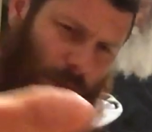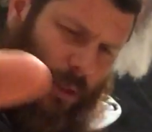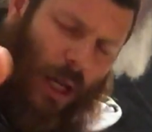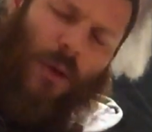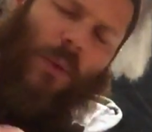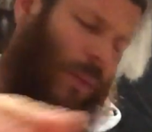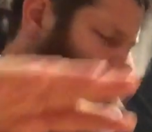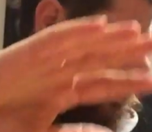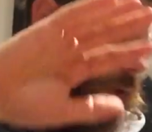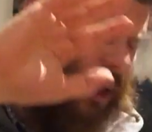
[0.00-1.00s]
we
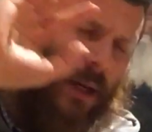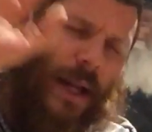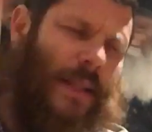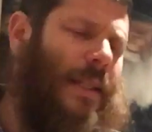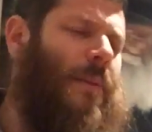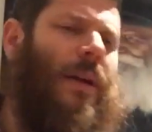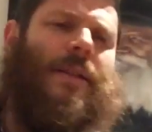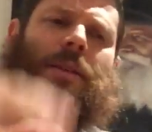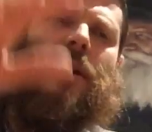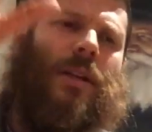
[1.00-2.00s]
all know you're
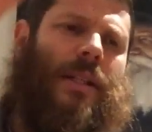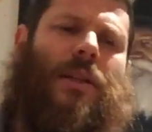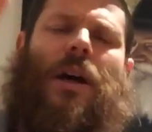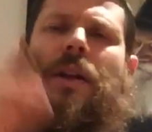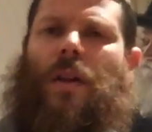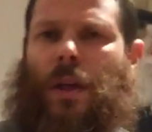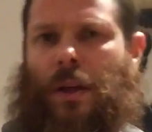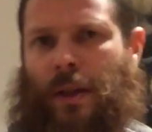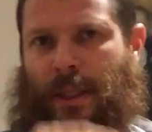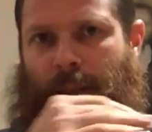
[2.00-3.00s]
anti-Semites, so you're going to deny the
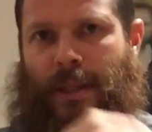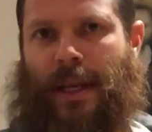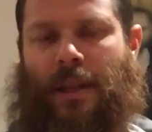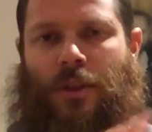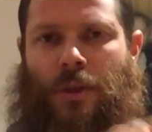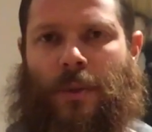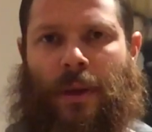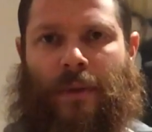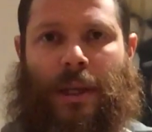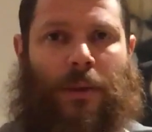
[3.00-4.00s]
Holocaust and say the Jews were
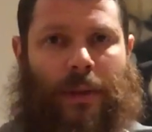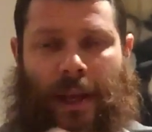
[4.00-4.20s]
never killed.